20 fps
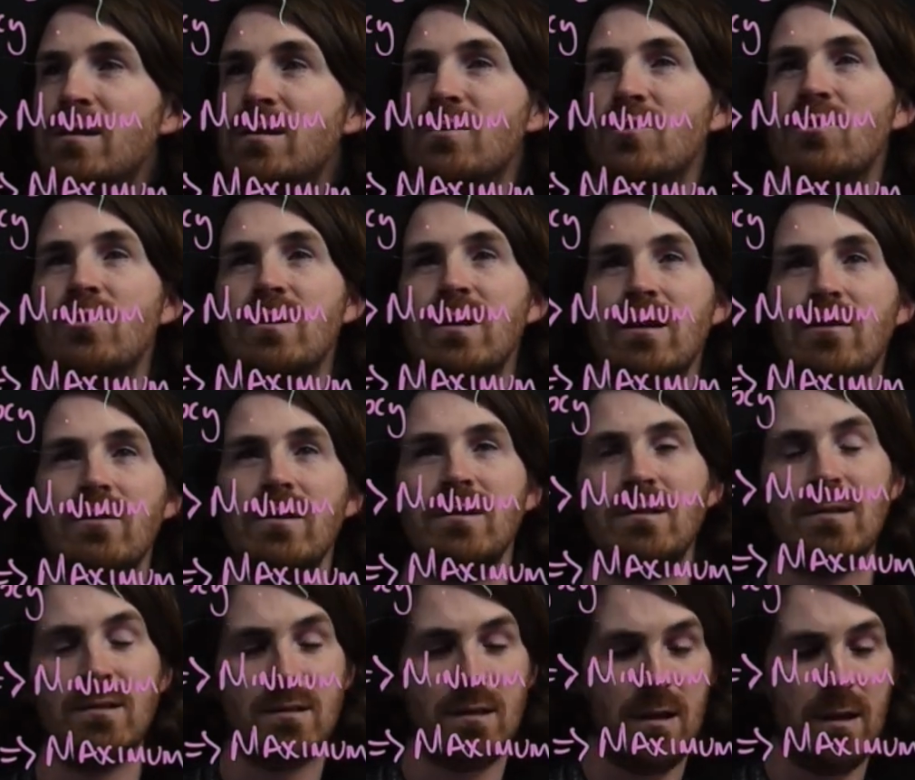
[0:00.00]
or
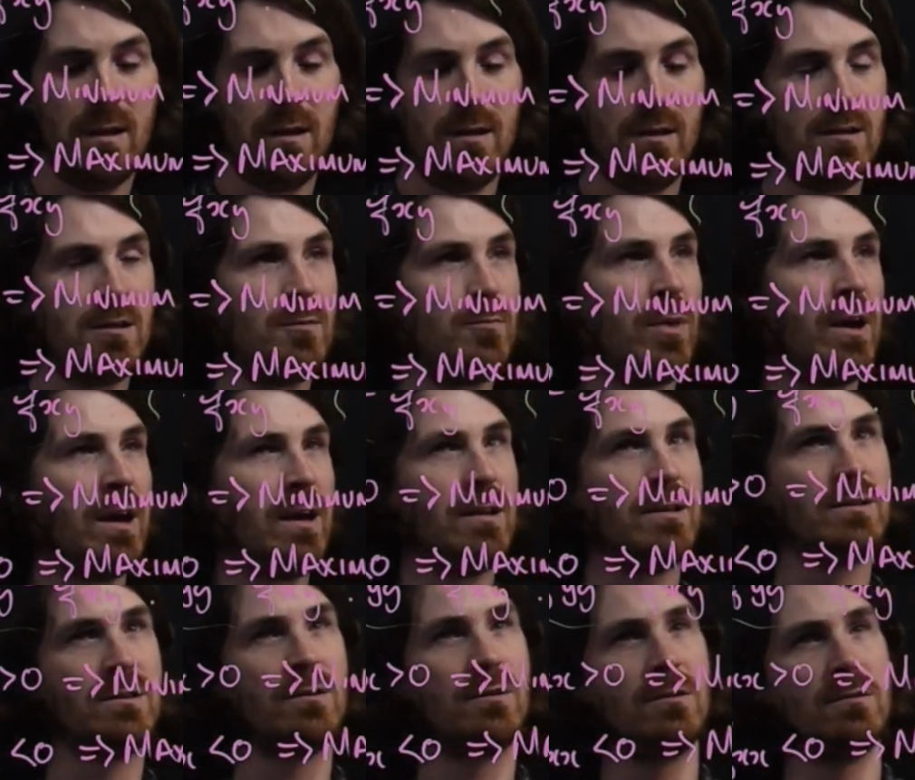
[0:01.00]
decreases,
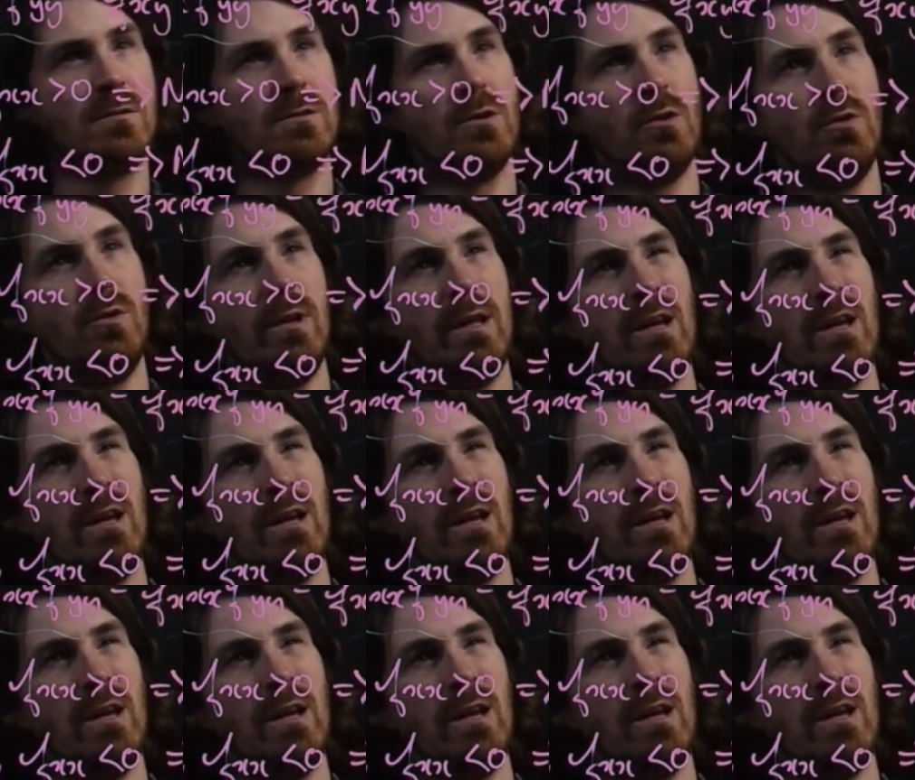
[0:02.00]
depends solely